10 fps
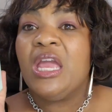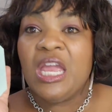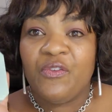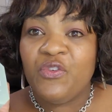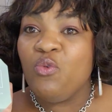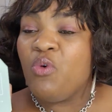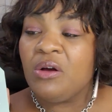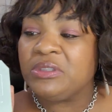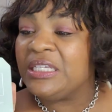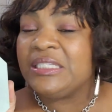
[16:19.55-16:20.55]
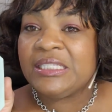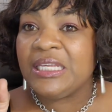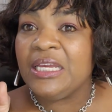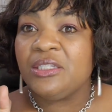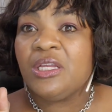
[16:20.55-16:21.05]
if you want this
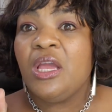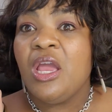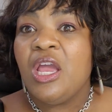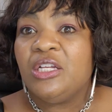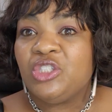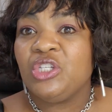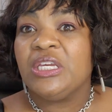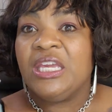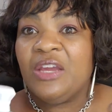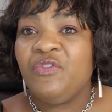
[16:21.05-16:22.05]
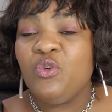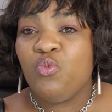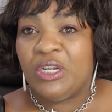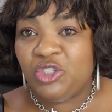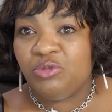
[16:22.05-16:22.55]
scent to give you
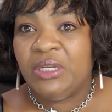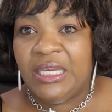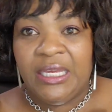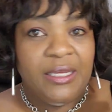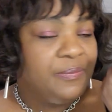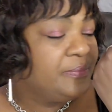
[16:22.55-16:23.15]
what you need.